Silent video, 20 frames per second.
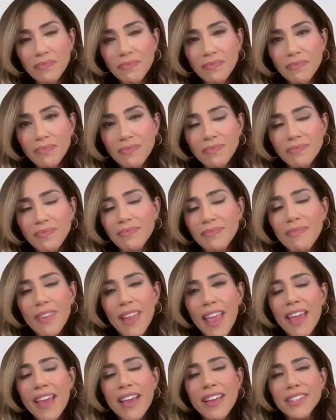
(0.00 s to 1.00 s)
mm.
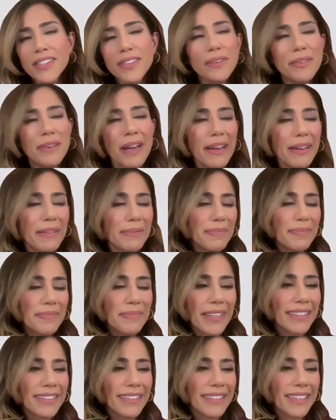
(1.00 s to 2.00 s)
So
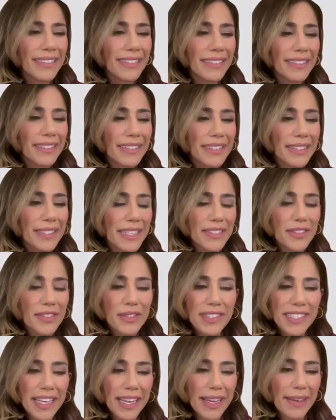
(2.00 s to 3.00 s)
it's interesting.